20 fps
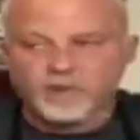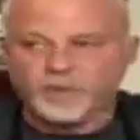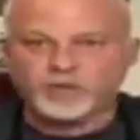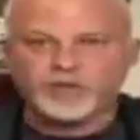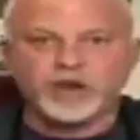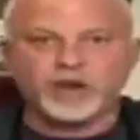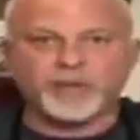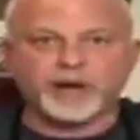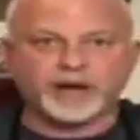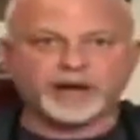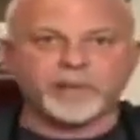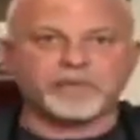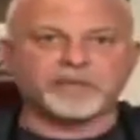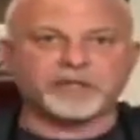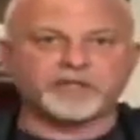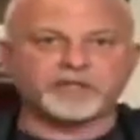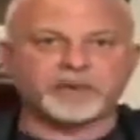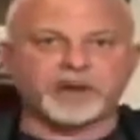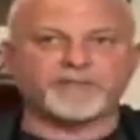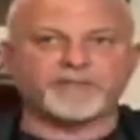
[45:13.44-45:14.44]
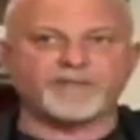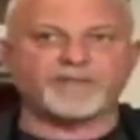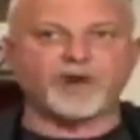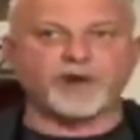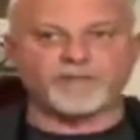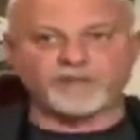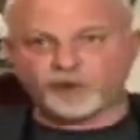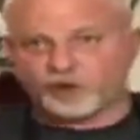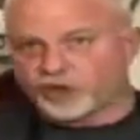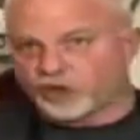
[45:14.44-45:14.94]
I'll tell you about a couple things we have going
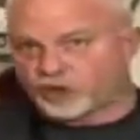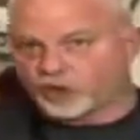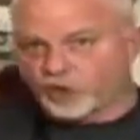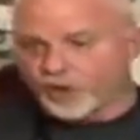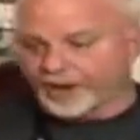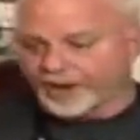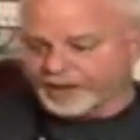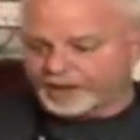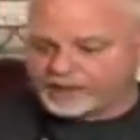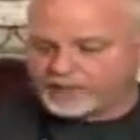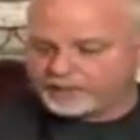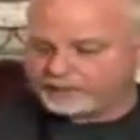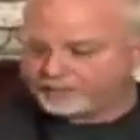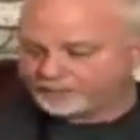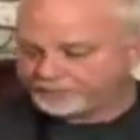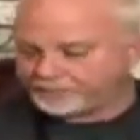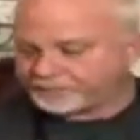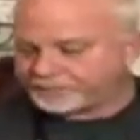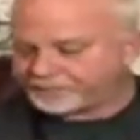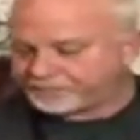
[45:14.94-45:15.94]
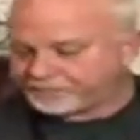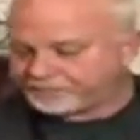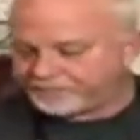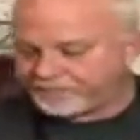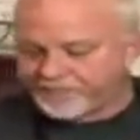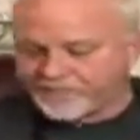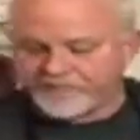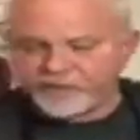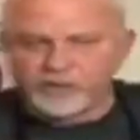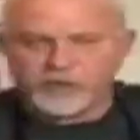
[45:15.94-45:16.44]
if you're just joining us.
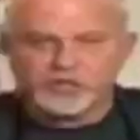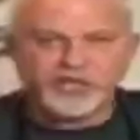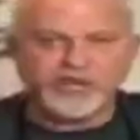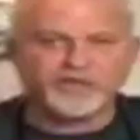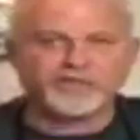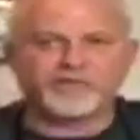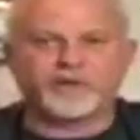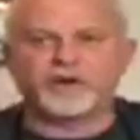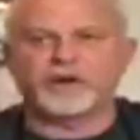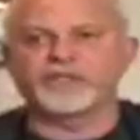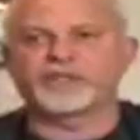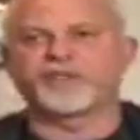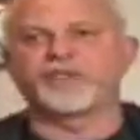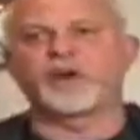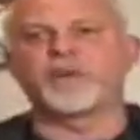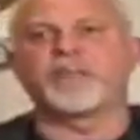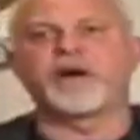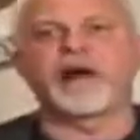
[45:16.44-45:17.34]
First things first, if you don't